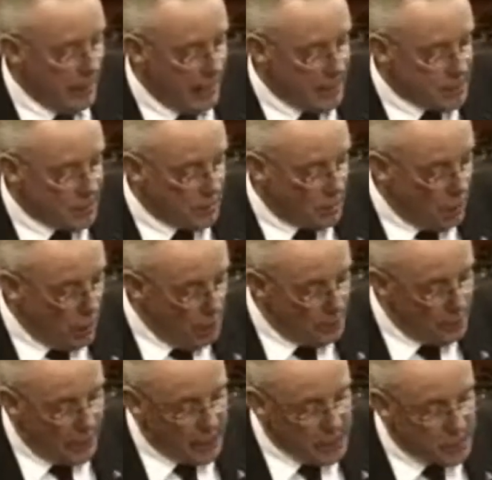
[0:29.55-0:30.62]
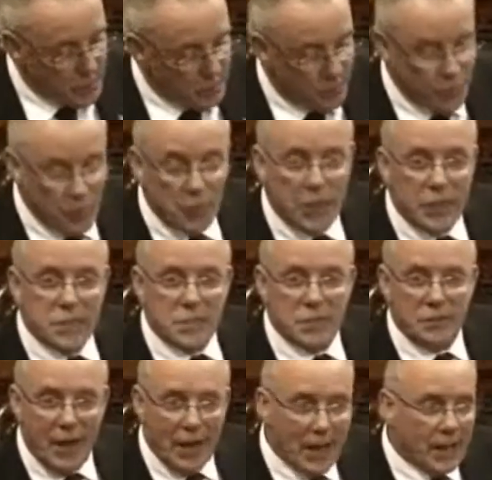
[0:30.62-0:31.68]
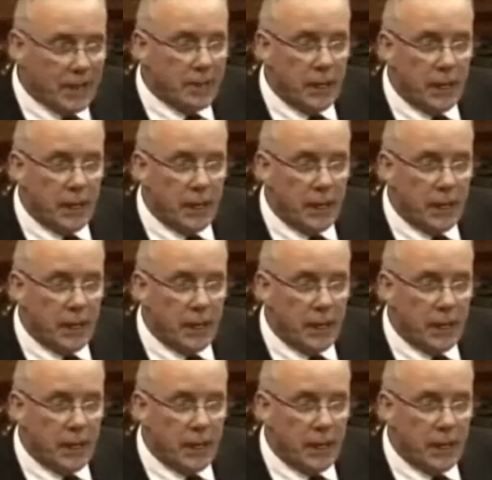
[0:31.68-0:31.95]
as the culmination of 4 years of hard